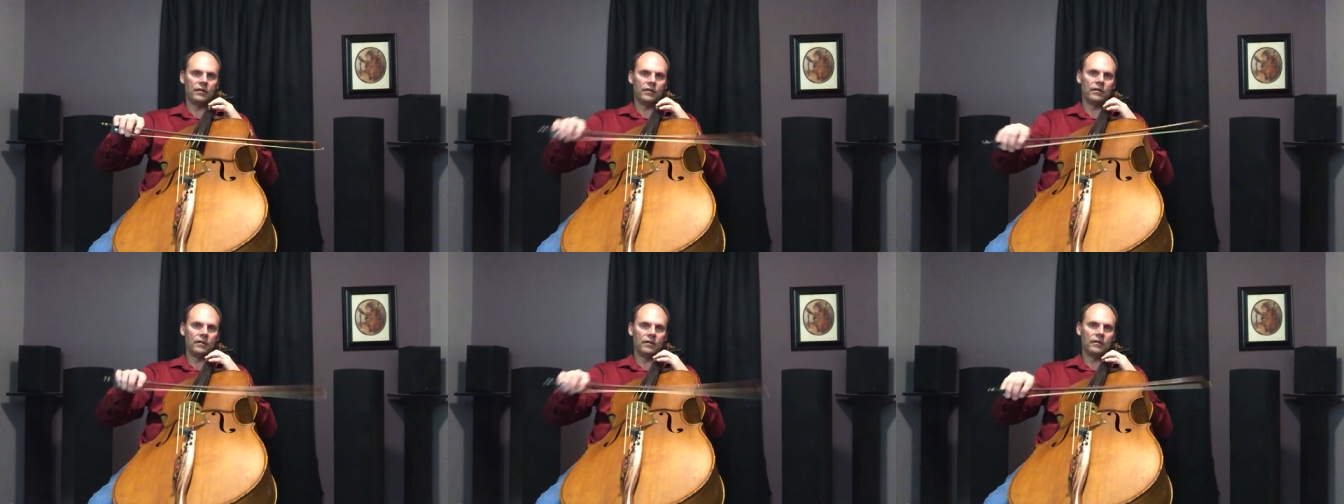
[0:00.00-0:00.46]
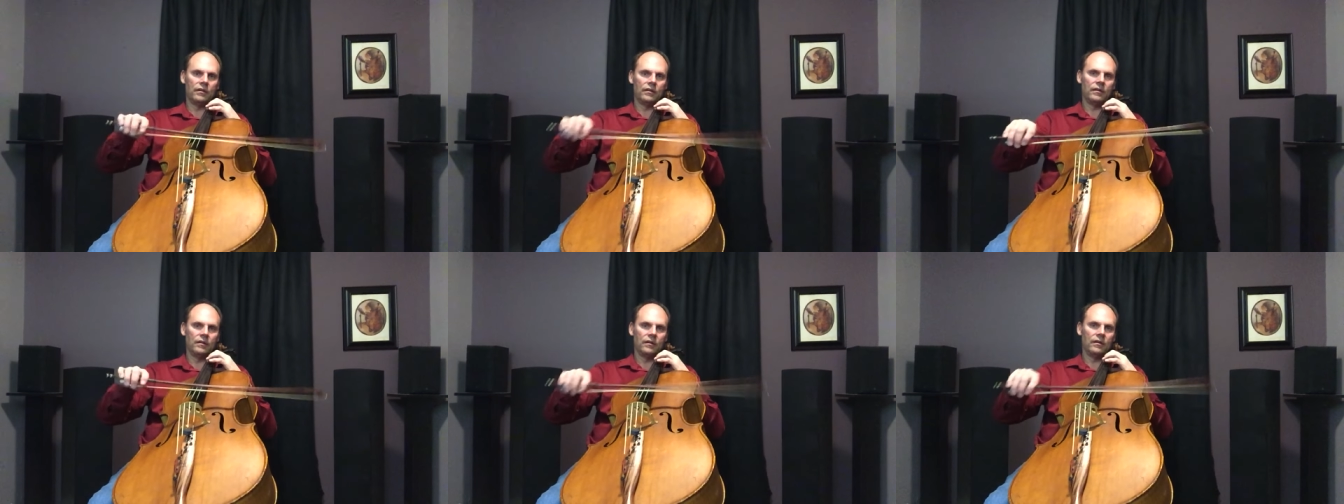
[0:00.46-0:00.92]

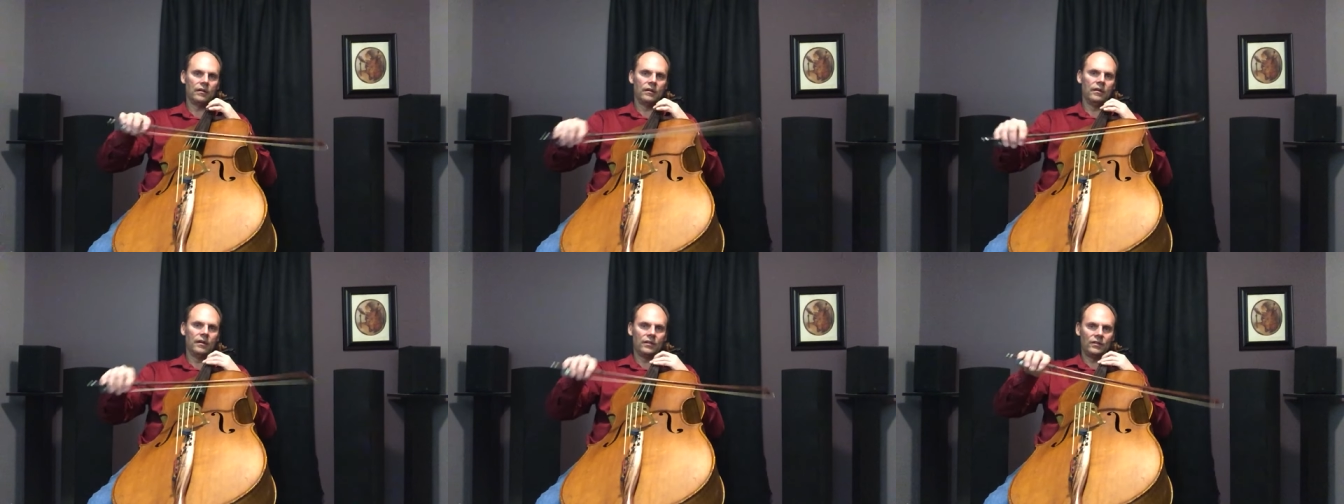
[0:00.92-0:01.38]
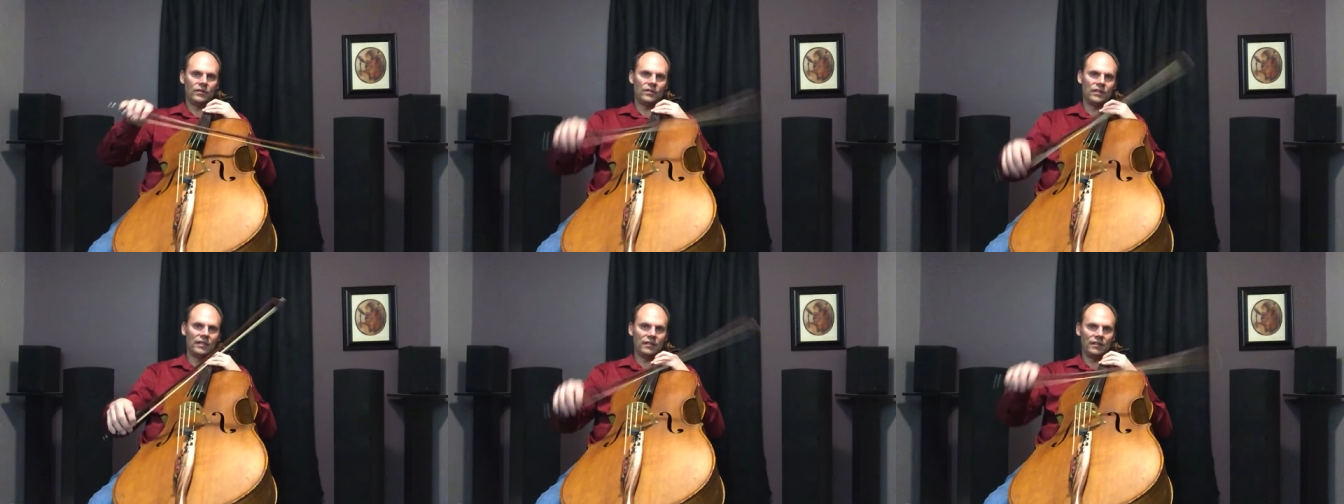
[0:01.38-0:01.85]
Do you
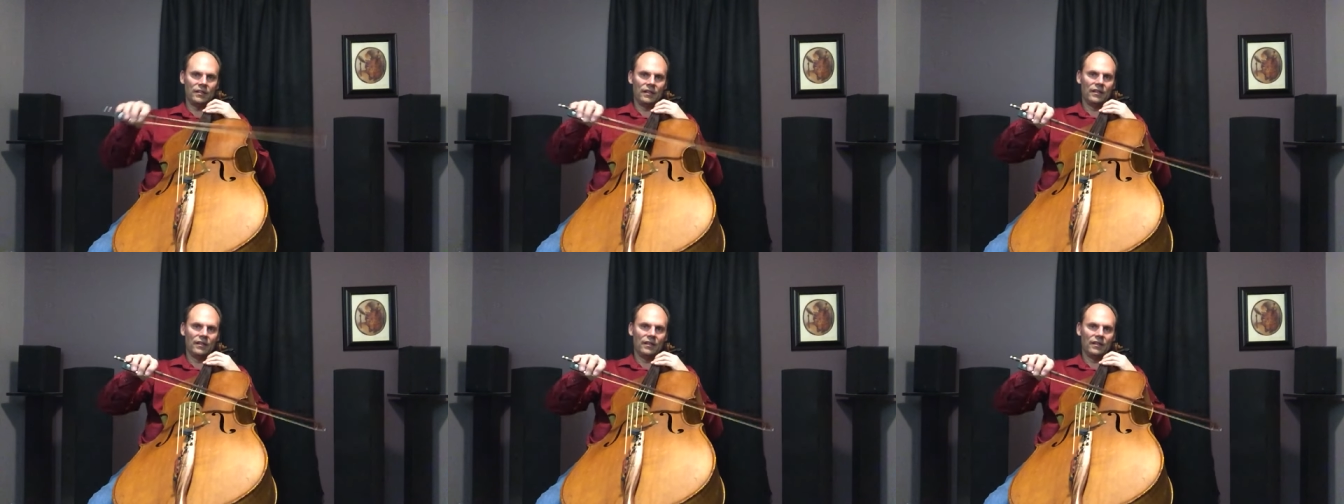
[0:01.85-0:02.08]
see it?